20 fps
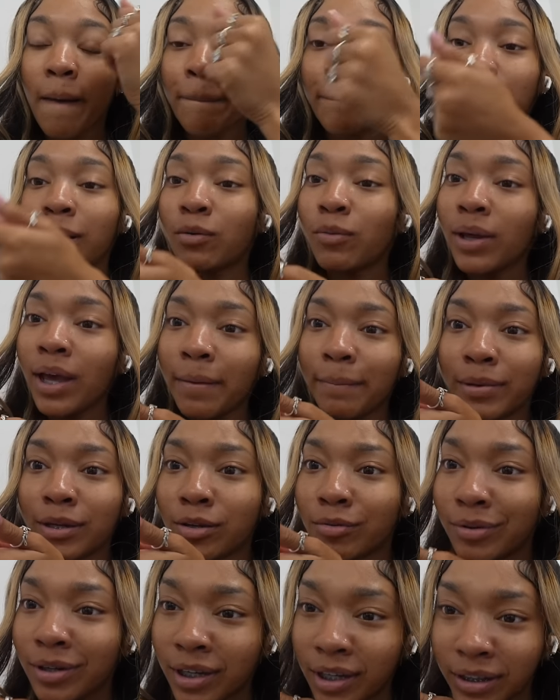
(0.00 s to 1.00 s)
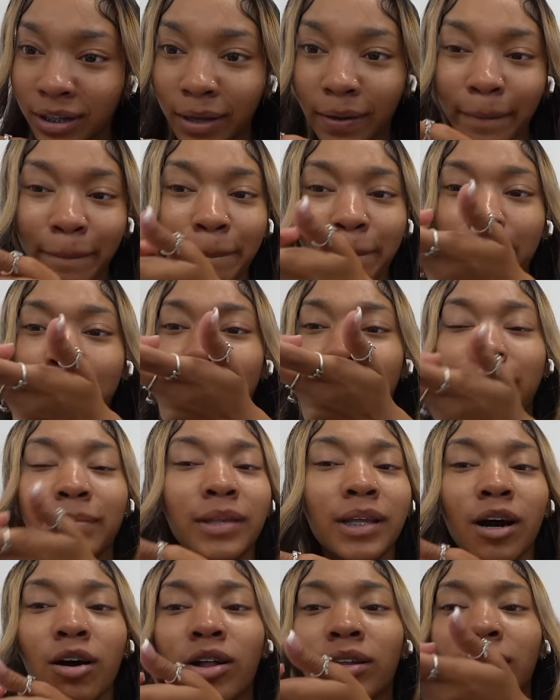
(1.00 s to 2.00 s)
But we ain't been doing nothing.
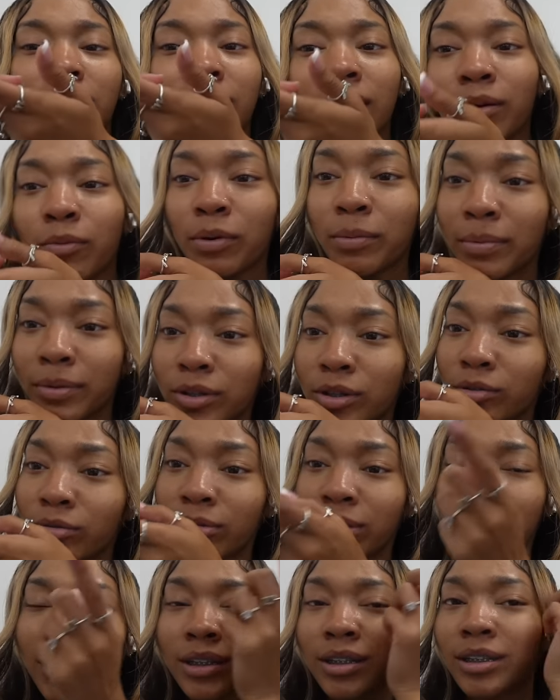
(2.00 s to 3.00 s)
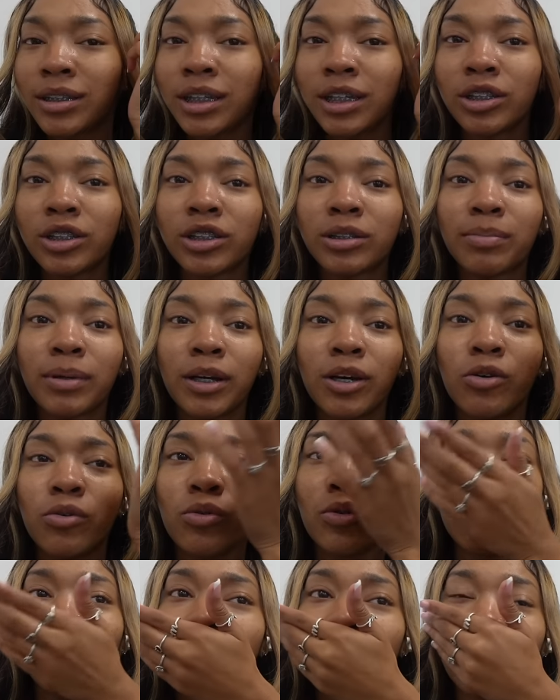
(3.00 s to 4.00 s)
The only thing we've been doing is the teacher's been
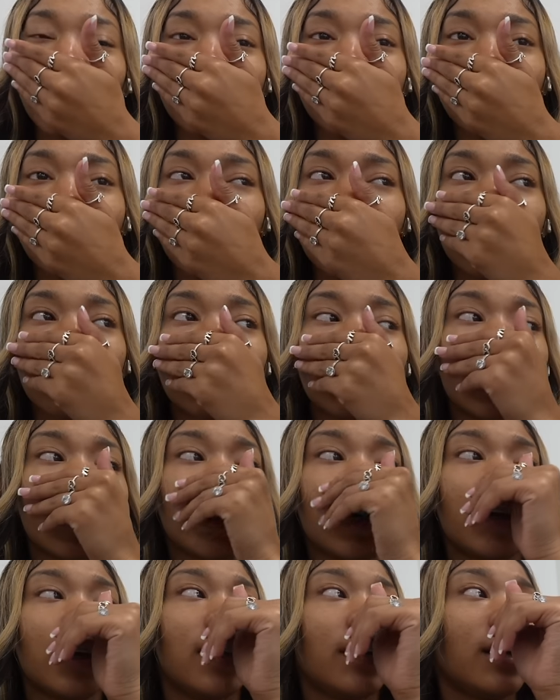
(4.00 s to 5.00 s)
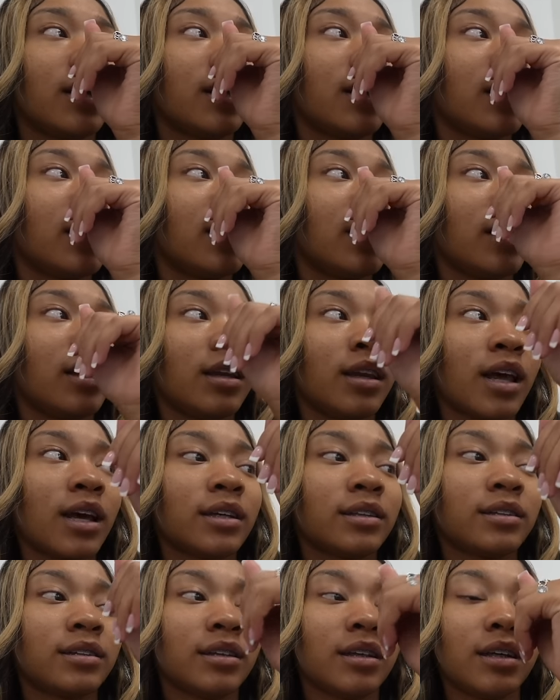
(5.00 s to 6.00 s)
going over stuff. And
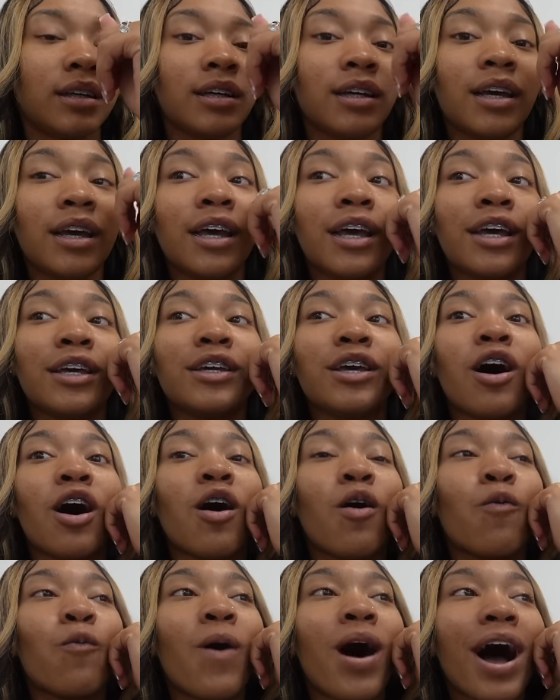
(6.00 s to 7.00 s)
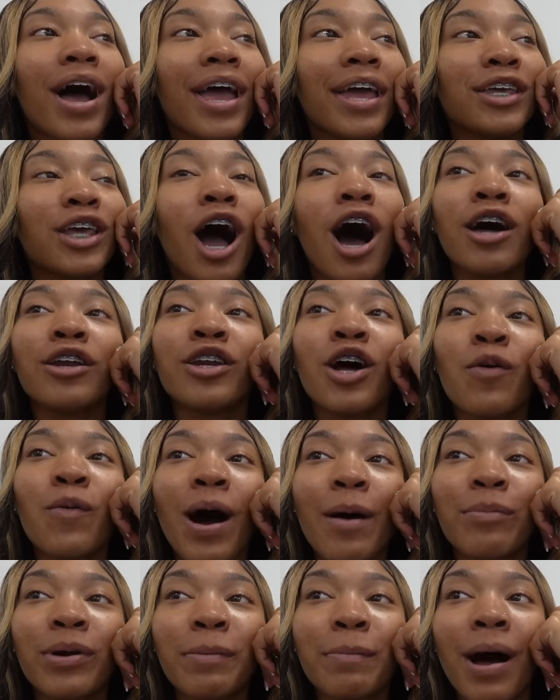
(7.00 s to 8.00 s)
that's it. Y'all, why? Y'all know
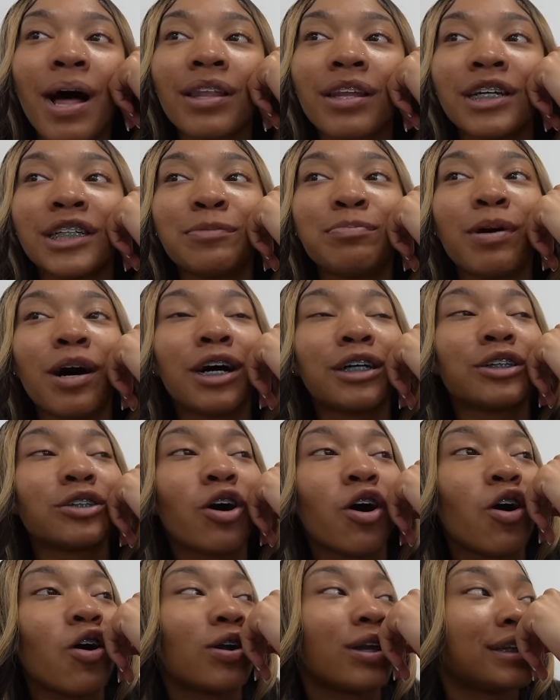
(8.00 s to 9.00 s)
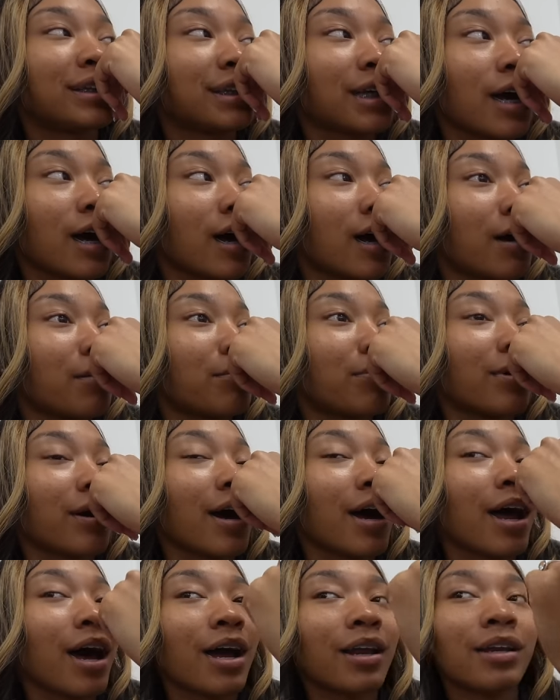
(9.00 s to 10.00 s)
I bring my lunchbox all the time, bro.
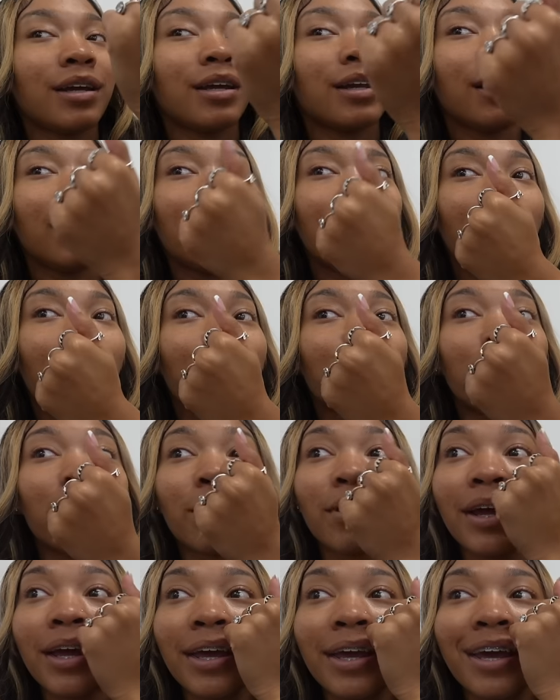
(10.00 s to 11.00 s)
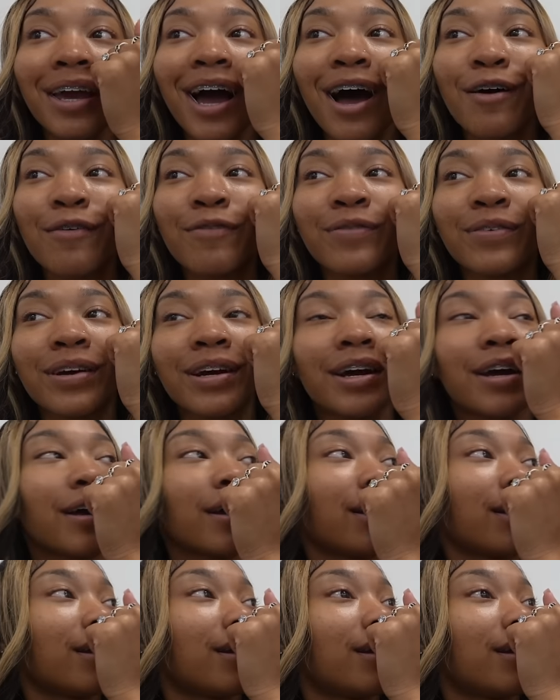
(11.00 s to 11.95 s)
I didn't even bring it. I forgot.